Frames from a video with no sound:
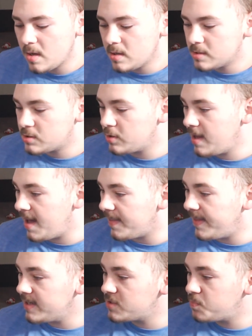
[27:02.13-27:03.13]
so yeah,
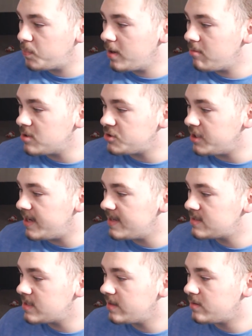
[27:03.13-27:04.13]
that's pretty much
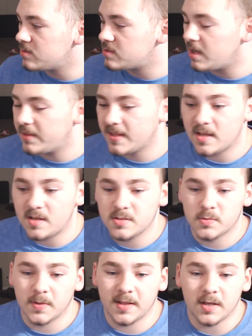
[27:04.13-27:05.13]
it. There's nothing else
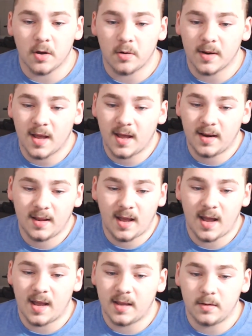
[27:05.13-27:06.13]
really going on.
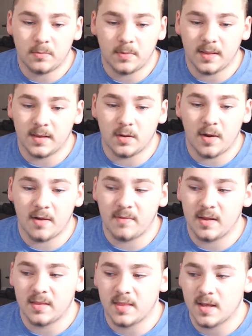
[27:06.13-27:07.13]
I really don't have
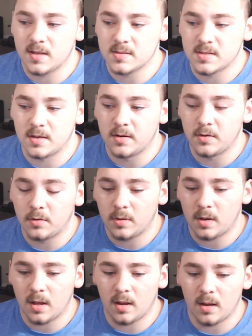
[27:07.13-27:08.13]
anything else to do
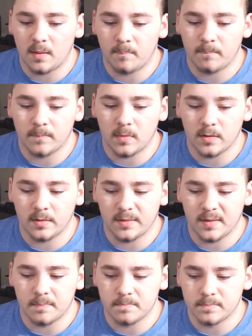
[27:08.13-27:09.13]
other
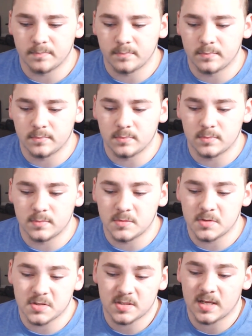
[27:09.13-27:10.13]
than
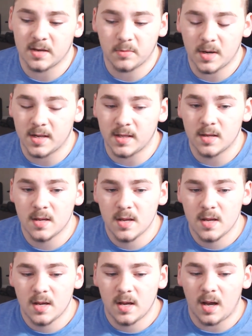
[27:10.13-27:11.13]
just to get ready.
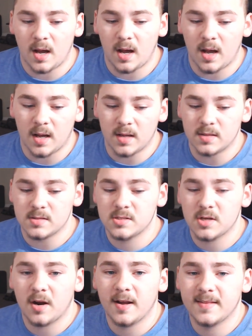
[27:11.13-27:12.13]

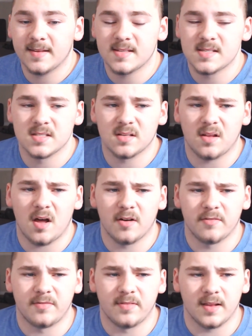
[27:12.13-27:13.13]
Sorry that this is a long
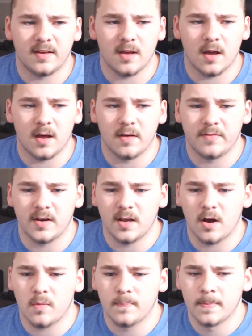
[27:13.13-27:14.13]

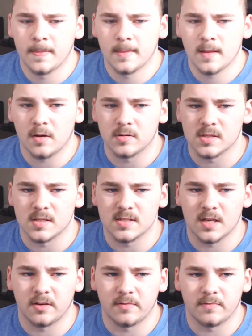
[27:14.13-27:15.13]
video. I was gonna
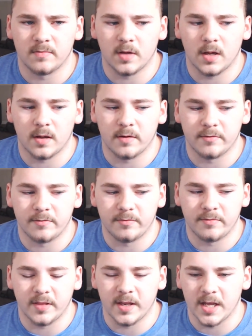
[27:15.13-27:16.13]
say
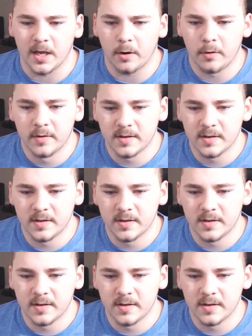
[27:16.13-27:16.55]
video.